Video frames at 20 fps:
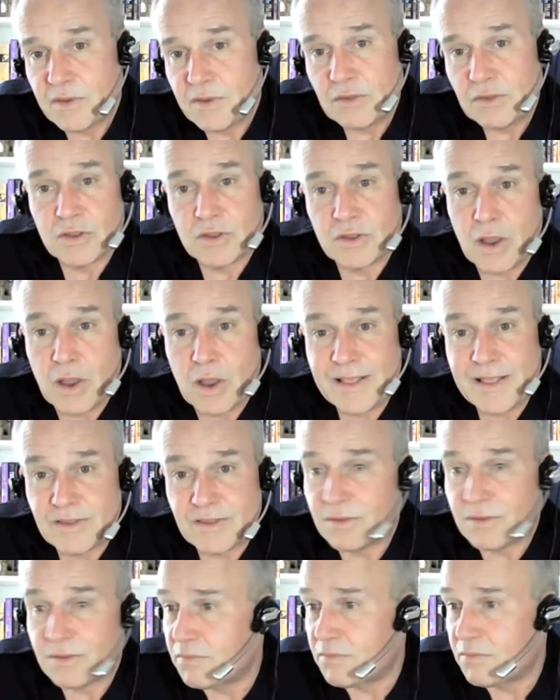We used to go
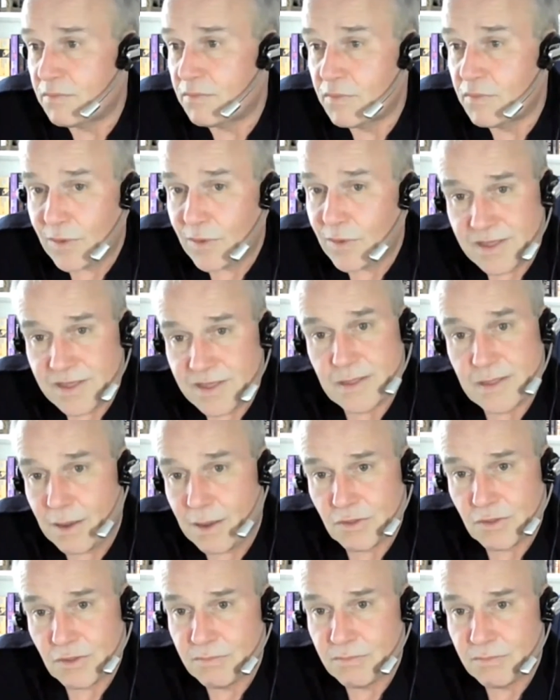into
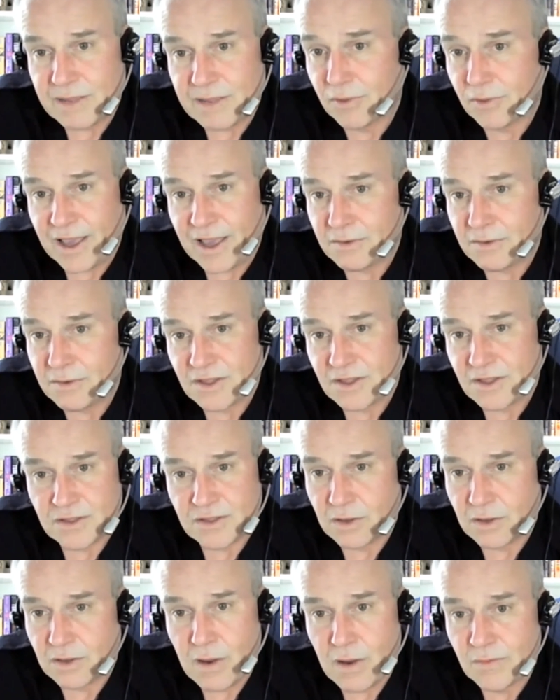20,000 people's
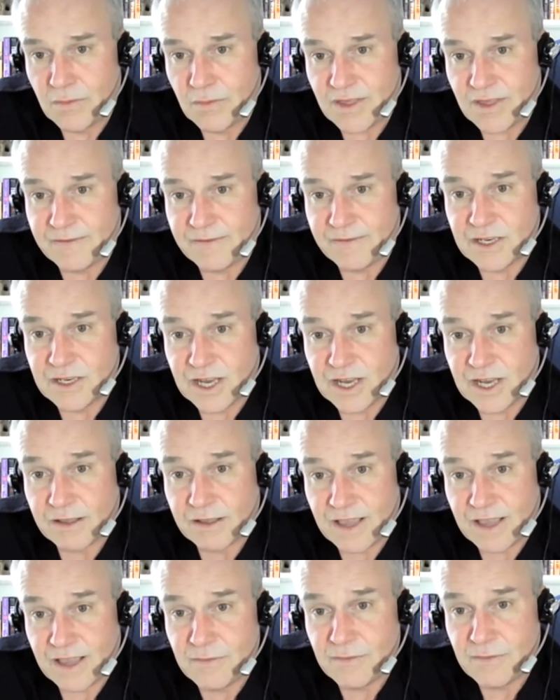houses to do home safety
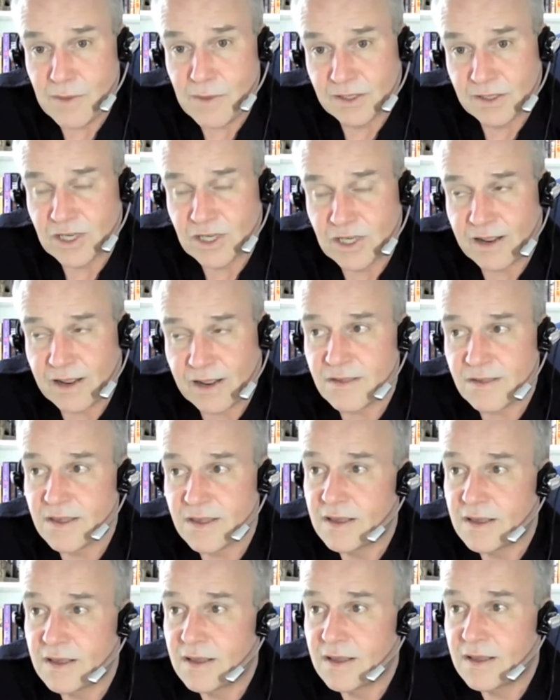checks, safe and well checks.
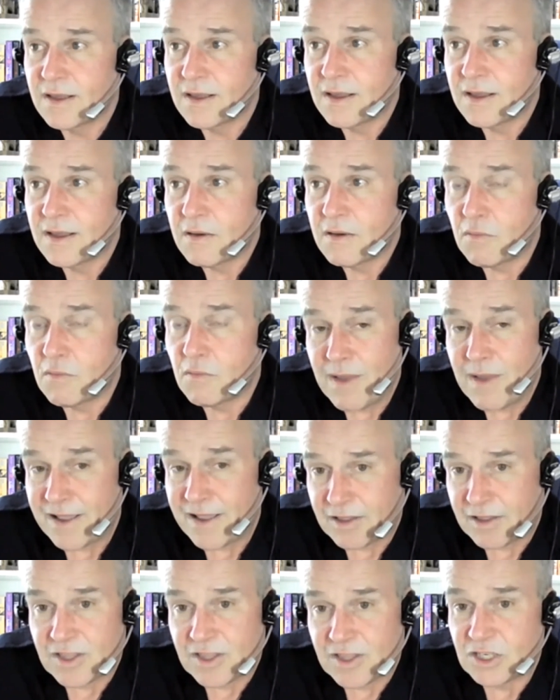We
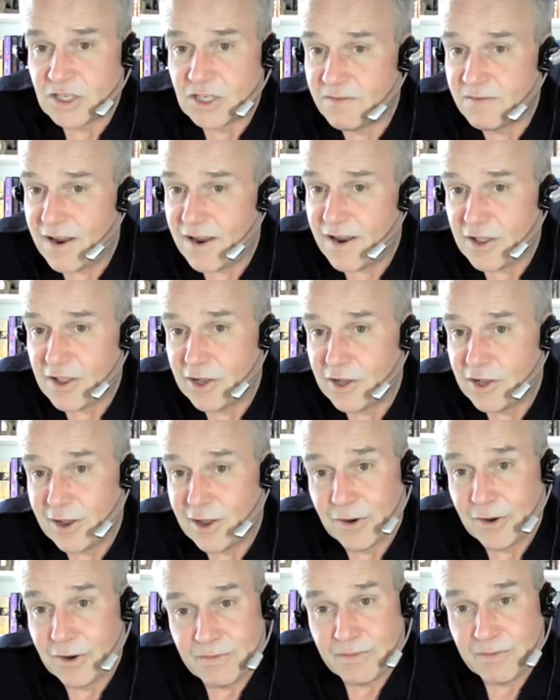made the decision very
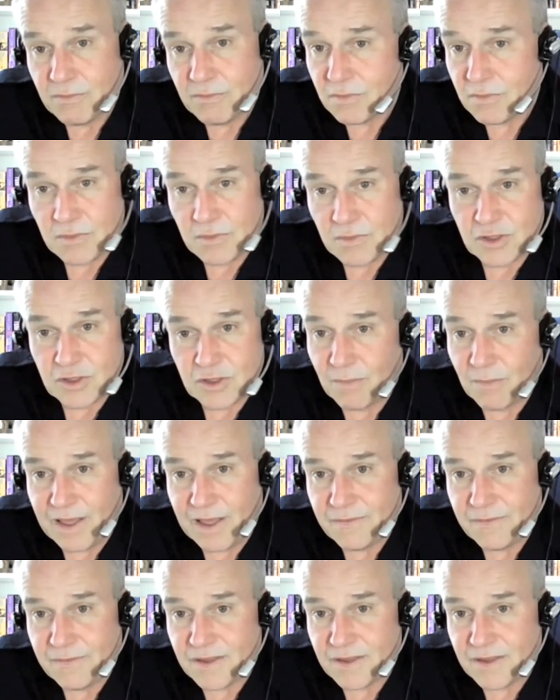early on. We stopped
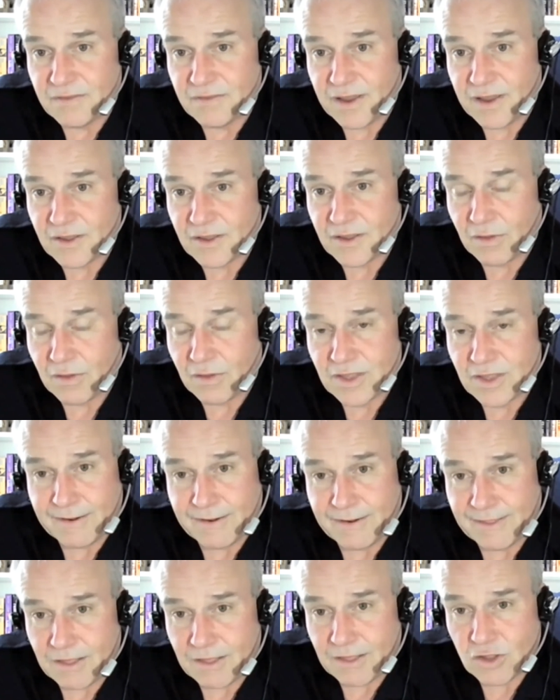that face-to-face
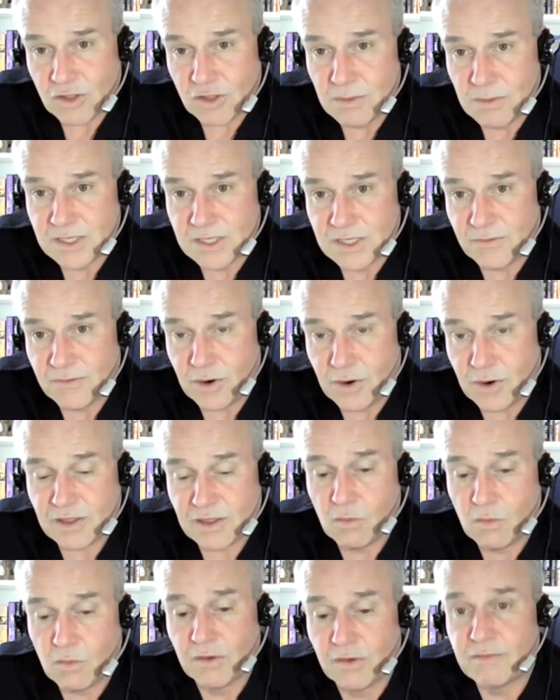contact. That's too much of a
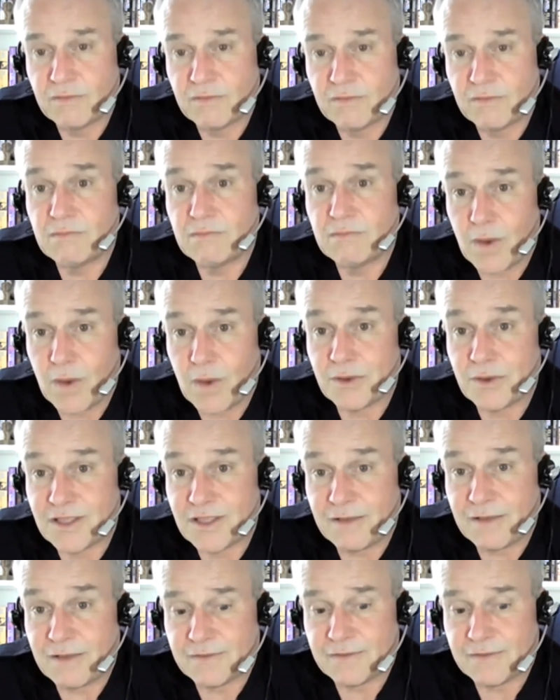risk, one, to our
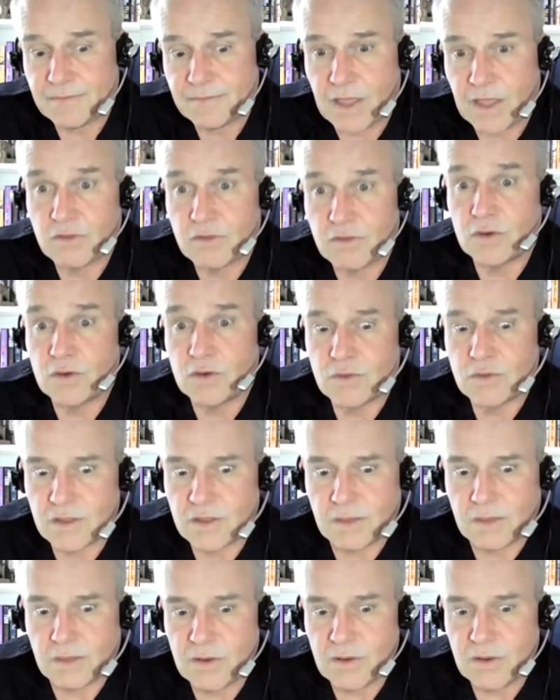staff, and two,
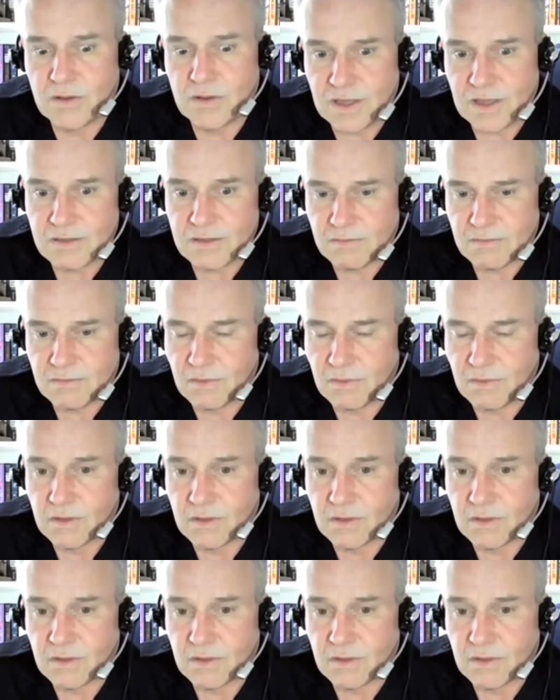to the communities.